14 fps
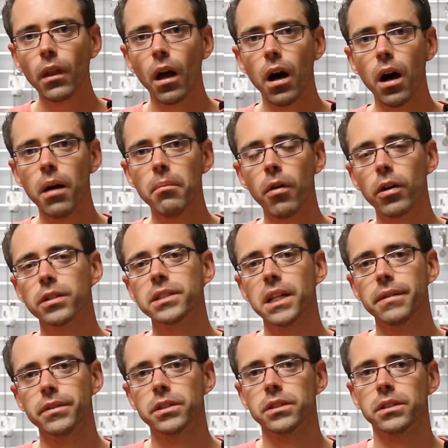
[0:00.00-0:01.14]
Mark
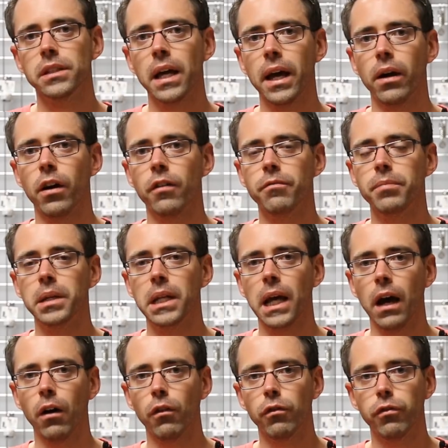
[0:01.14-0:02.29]
7s now have been
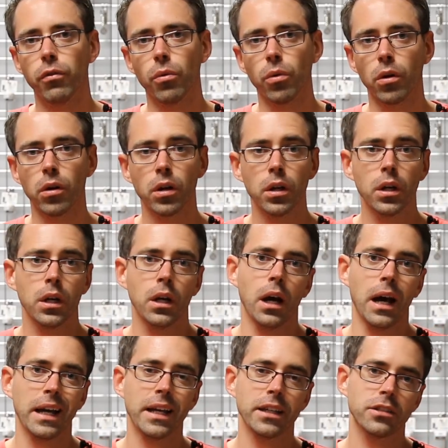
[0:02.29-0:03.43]
out for,
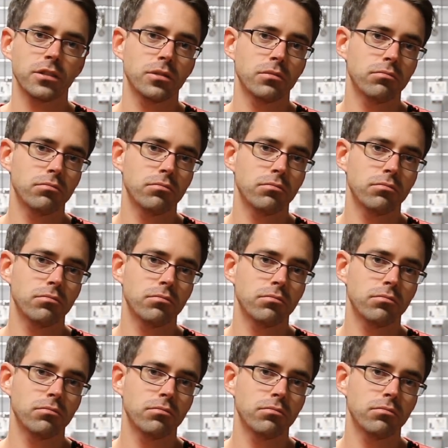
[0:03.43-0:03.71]
I guess,